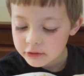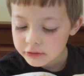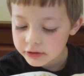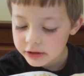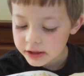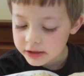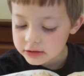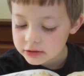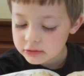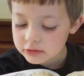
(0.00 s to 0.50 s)

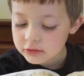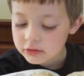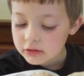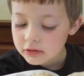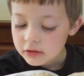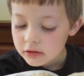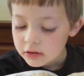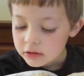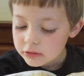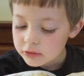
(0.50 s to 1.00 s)
the answer
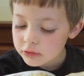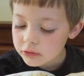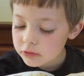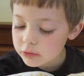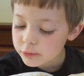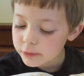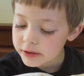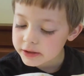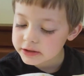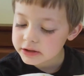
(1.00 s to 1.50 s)
to
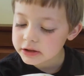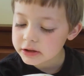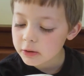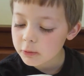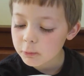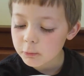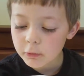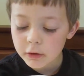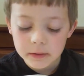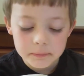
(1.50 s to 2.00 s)
the
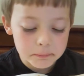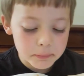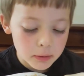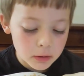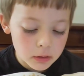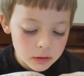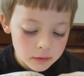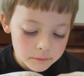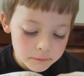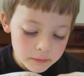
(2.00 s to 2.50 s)
question, what
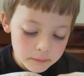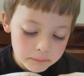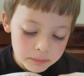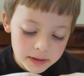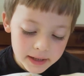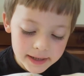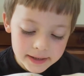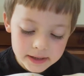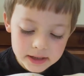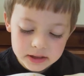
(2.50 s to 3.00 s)
part of the
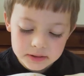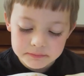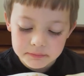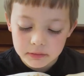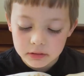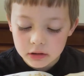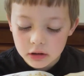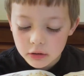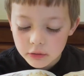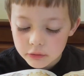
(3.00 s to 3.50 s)
plant is
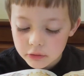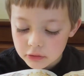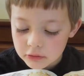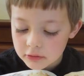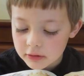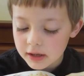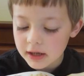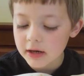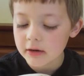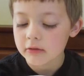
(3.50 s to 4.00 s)
below the
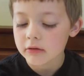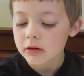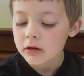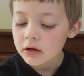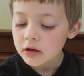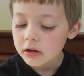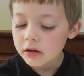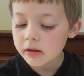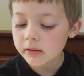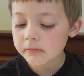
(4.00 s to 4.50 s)
ground?
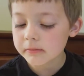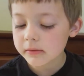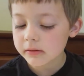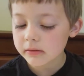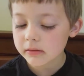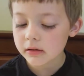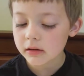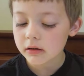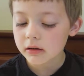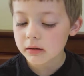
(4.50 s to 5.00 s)
Cam
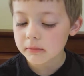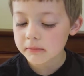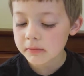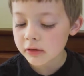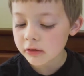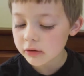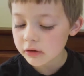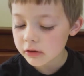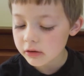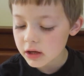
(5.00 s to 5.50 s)

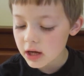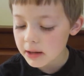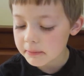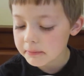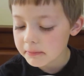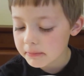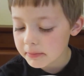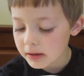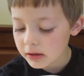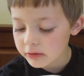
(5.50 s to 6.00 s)
Camilla
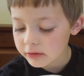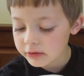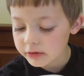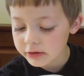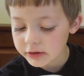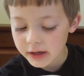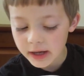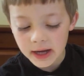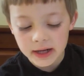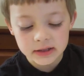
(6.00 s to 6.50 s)

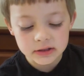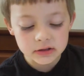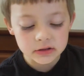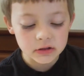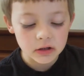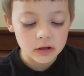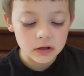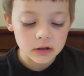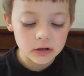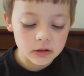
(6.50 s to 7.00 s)

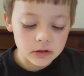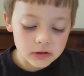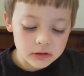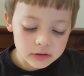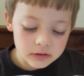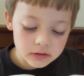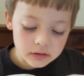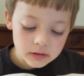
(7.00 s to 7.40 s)
danced on her